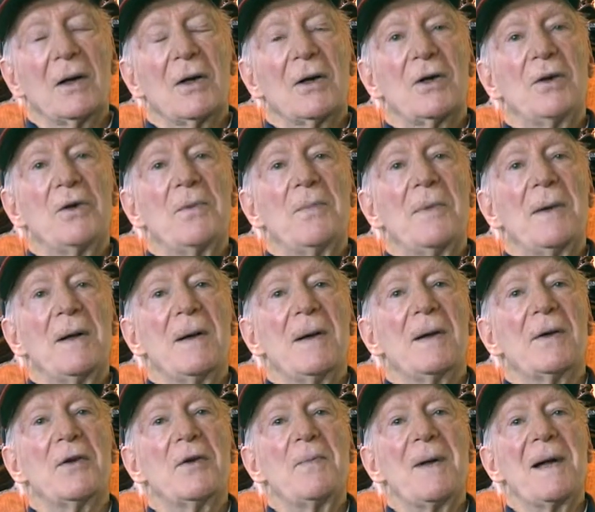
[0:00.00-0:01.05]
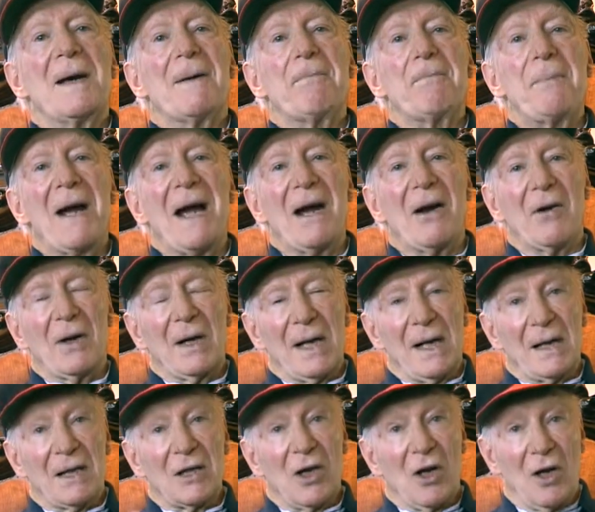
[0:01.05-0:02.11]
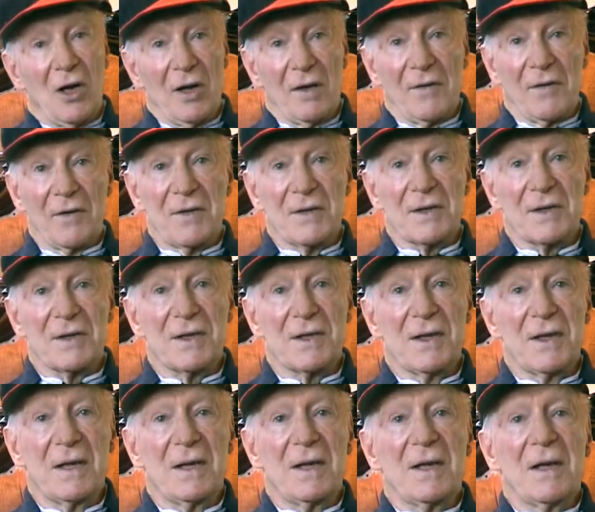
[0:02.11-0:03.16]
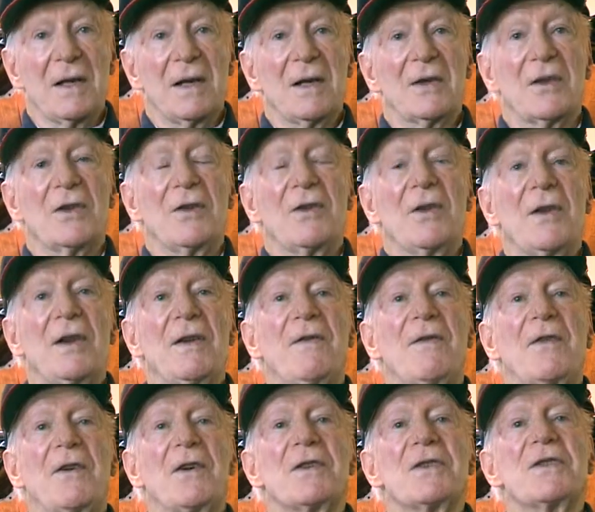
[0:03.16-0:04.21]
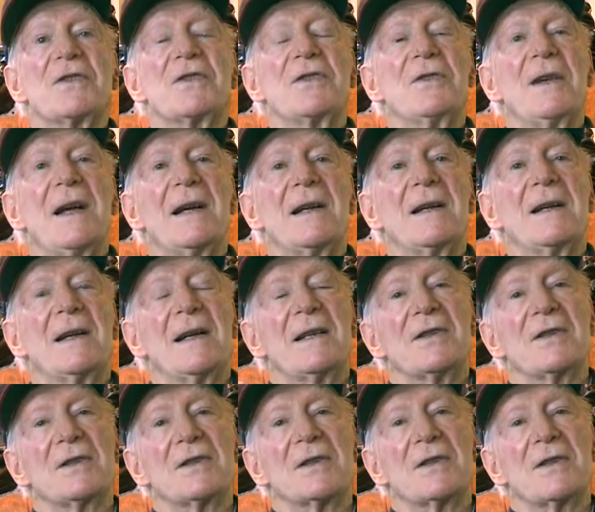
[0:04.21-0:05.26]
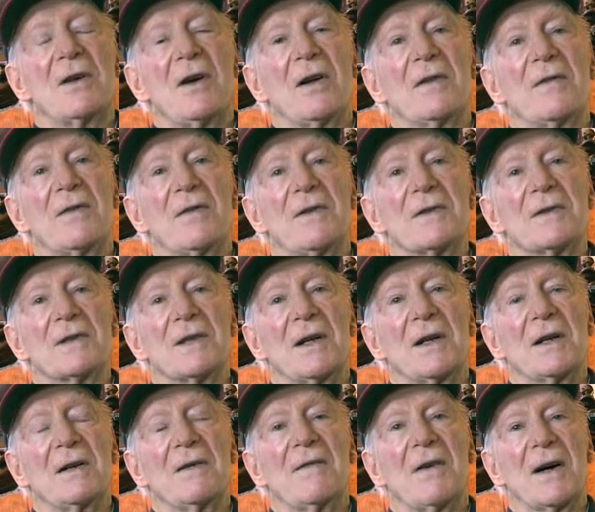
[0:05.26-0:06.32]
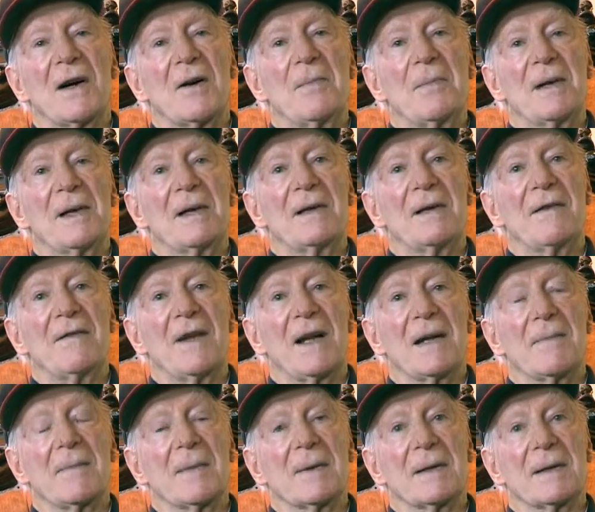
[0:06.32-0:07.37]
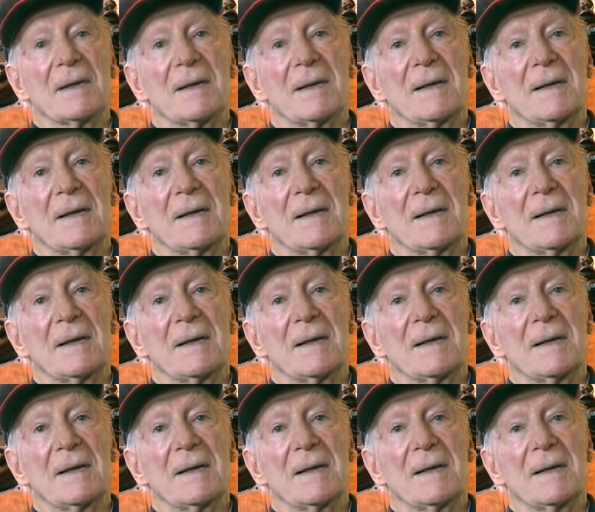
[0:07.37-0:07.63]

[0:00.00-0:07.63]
to be a parallel conference to the first United Nations Conference on Environment and Development,